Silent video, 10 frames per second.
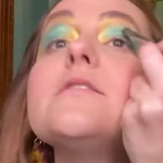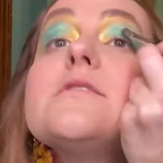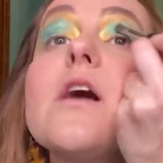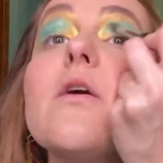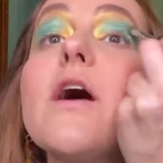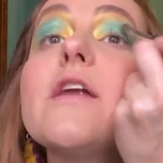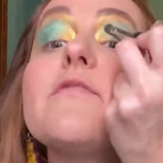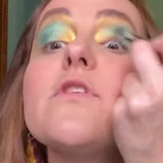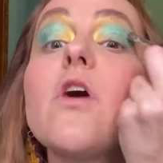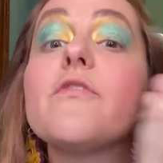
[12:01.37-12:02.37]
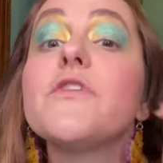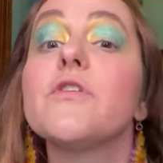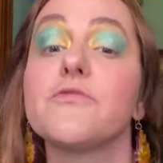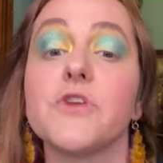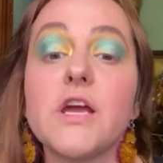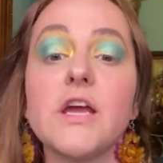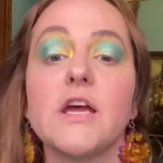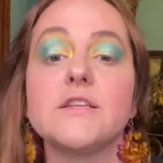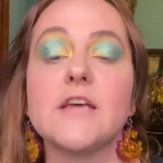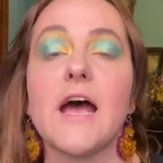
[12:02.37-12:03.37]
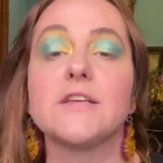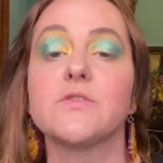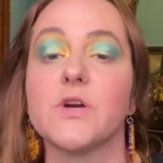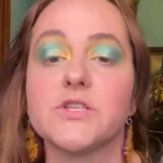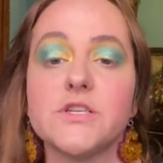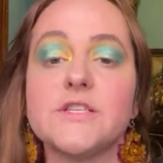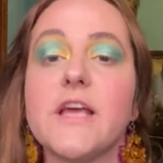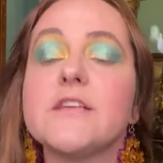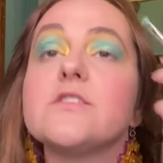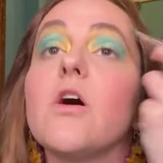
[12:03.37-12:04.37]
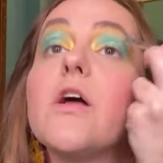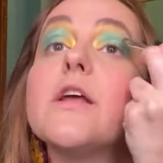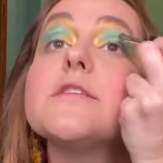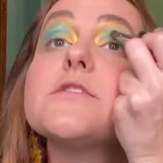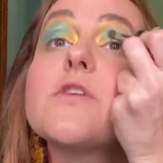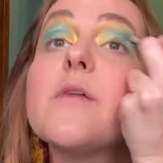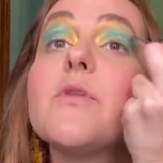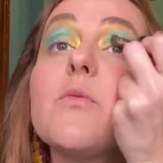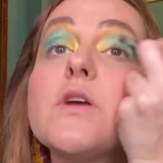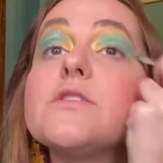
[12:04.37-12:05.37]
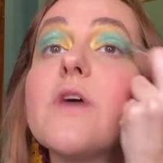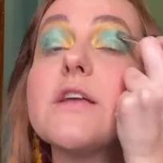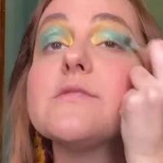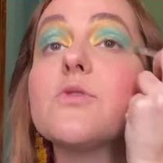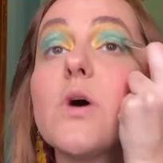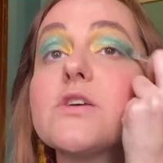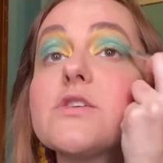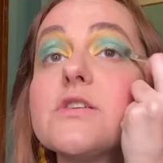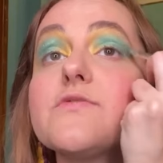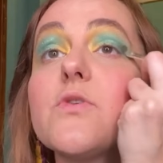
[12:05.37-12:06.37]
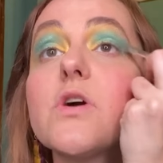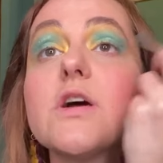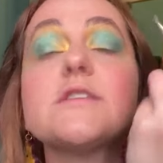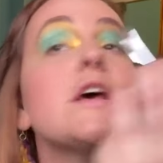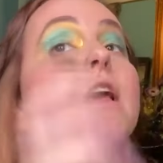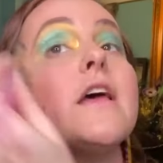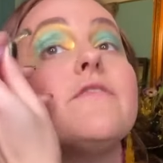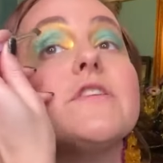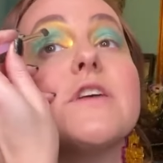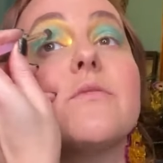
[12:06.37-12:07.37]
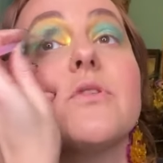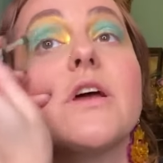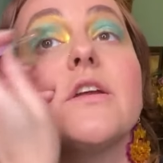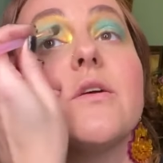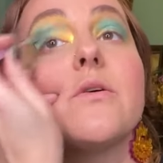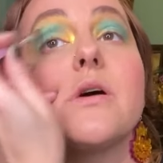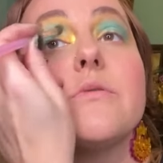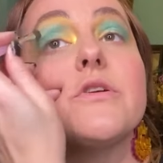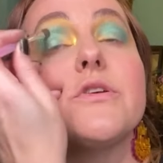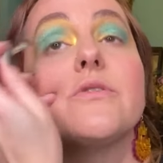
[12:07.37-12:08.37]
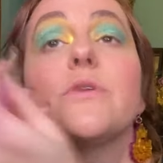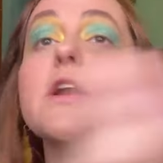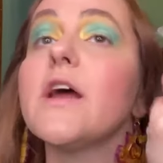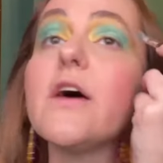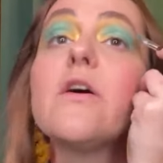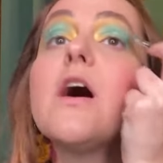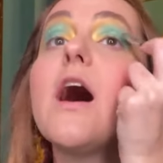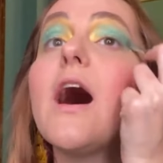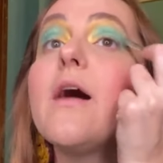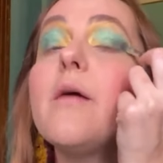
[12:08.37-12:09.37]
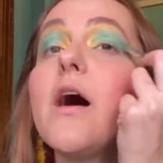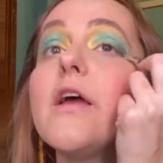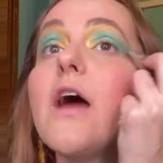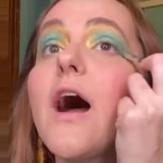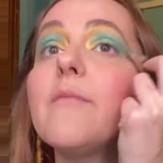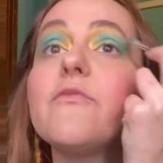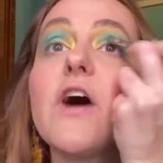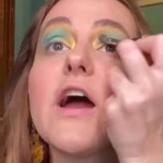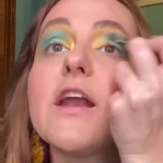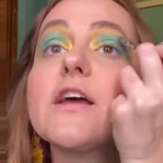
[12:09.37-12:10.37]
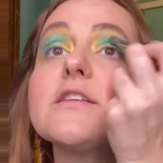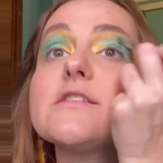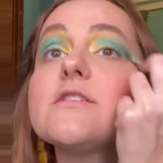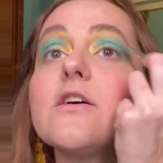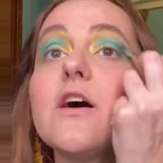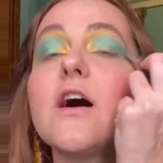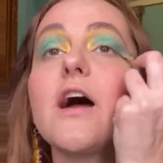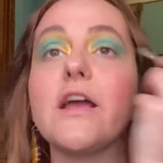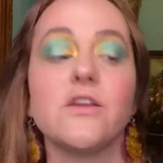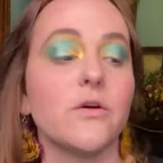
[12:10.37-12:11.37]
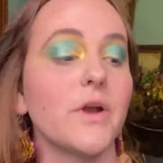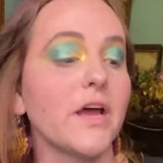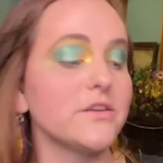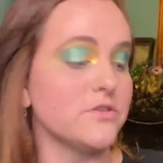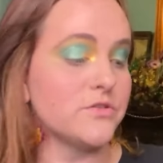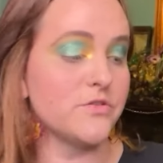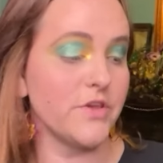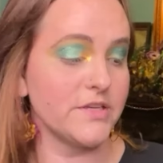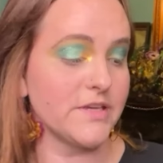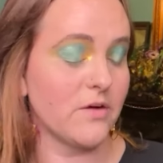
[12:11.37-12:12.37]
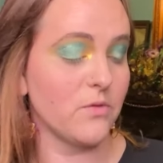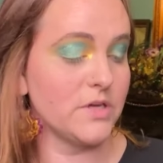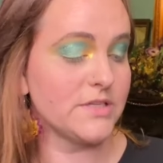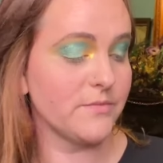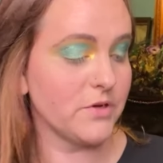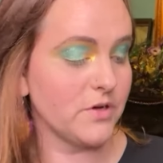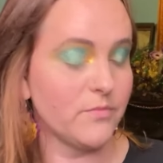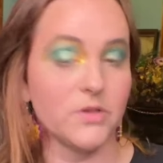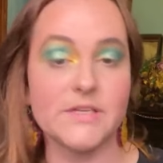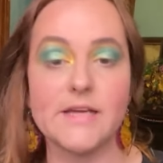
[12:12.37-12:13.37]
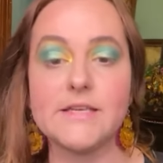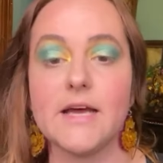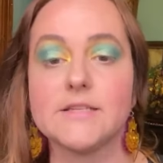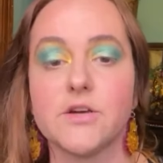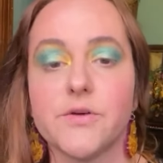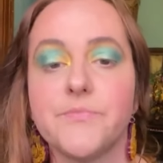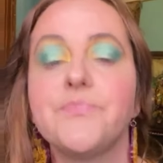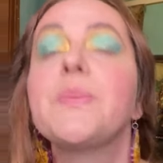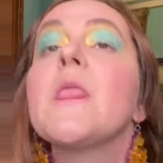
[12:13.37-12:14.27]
So, and y'all feel free to ask questions. Thanks y'all on Instagram, the ones who had some questions for us. If it's unrelated to what we're doing right now, I'm fine. I can still, you know what? I can do 2 things at once. I'm a good multitasker.